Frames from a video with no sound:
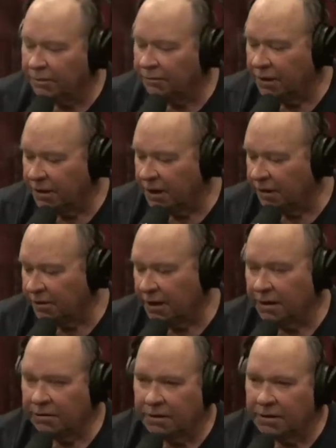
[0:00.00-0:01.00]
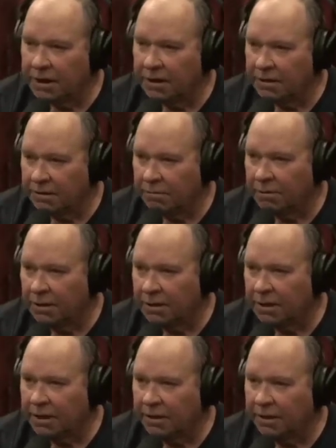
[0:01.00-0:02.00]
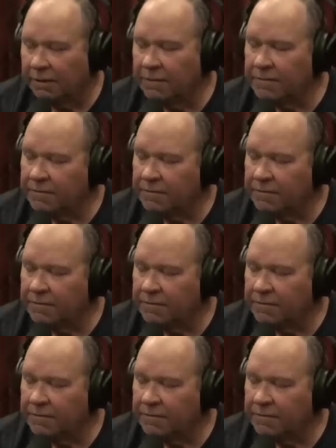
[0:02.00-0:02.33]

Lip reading: 3,000 ounces out of this one little area.